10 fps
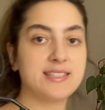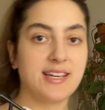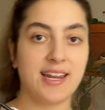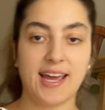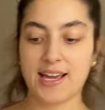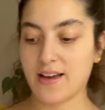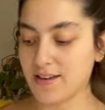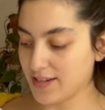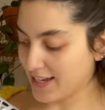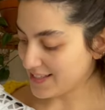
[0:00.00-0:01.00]
that I
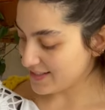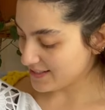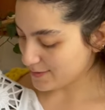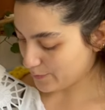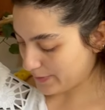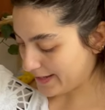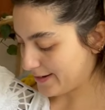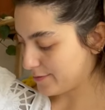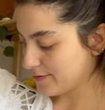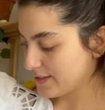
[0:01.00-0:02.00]
got is this
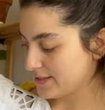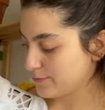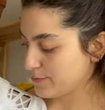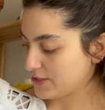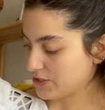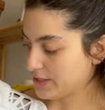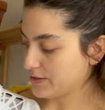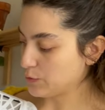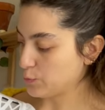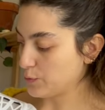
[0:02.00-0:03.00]
blouse, which
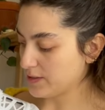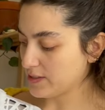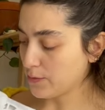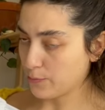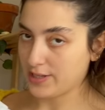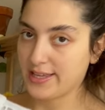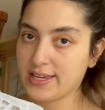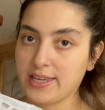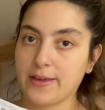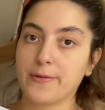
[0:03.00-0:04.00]
is really, really
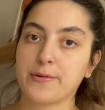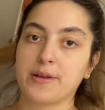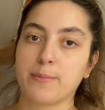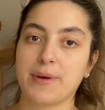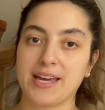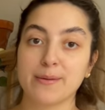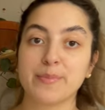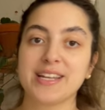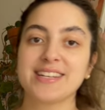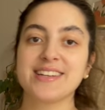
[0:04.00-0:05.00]
cute in my
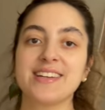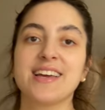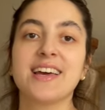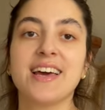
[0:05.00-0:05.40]
opinion.